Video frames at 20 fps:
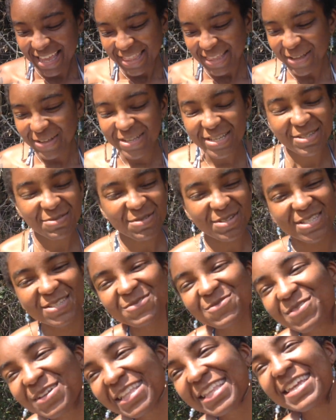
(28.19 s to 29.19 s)
Now, this was
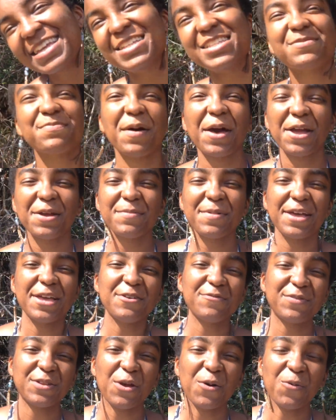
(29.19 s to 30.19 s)
really inspired by
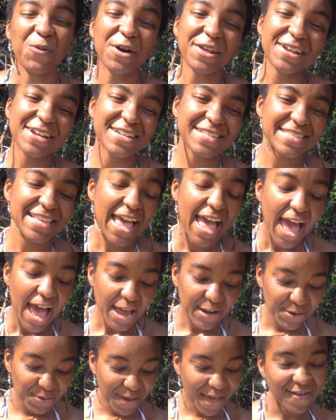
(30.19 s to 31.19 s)
Infinite Waters.
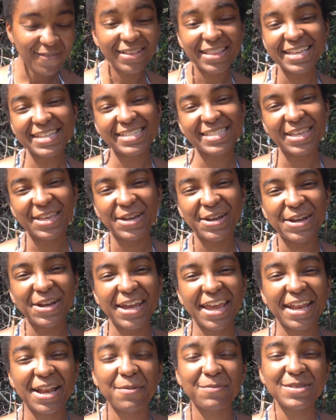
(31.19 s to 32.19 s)
I do have a list here,
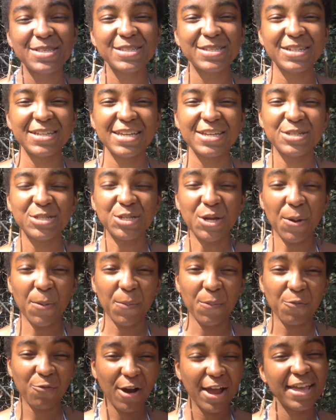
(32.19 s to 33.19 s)
and I'm just going to get
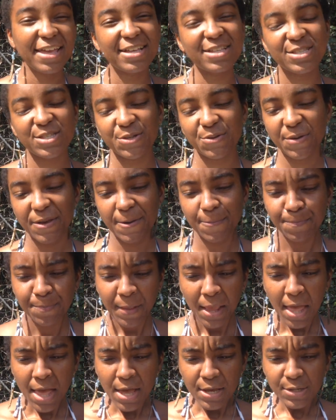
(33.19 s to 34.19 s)
jumped right into it.
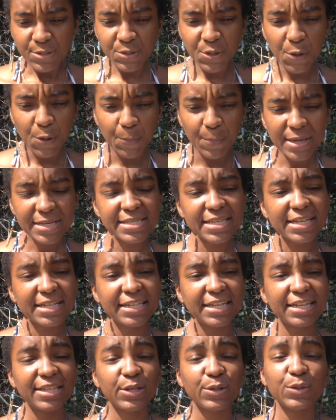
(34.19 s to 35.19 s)
So,
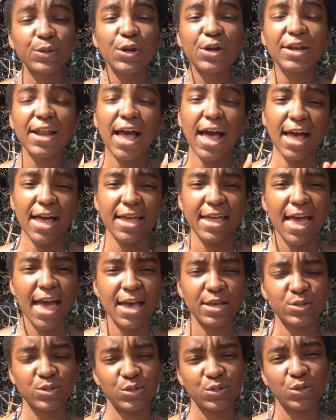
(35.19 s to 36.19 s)
basically, the third eye
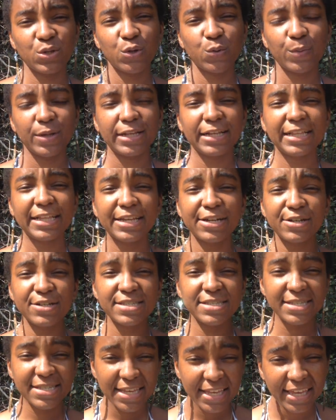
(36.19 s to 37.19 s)
has to do with clear
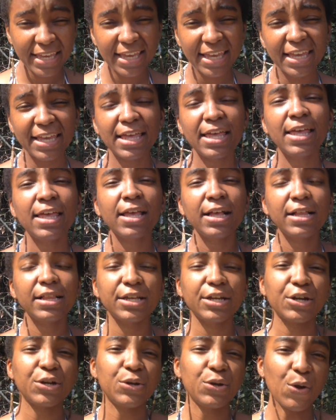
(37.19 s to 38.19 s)
seeing,
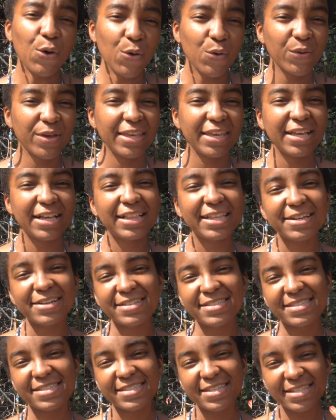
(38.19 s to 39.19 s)
clear knowing, clear
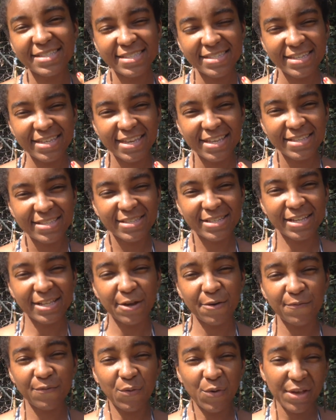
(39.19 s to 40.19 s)
sentience,
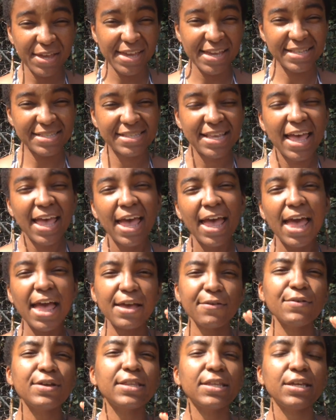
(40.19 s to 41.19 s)
clairvoyance,
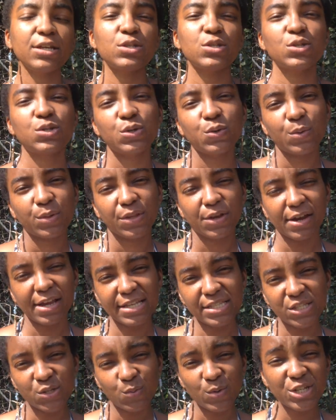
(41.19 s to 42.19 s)
everything to do with your
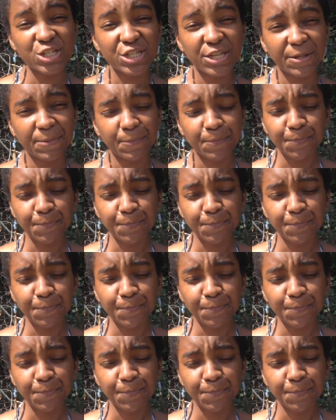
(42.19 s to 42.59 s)
intuition.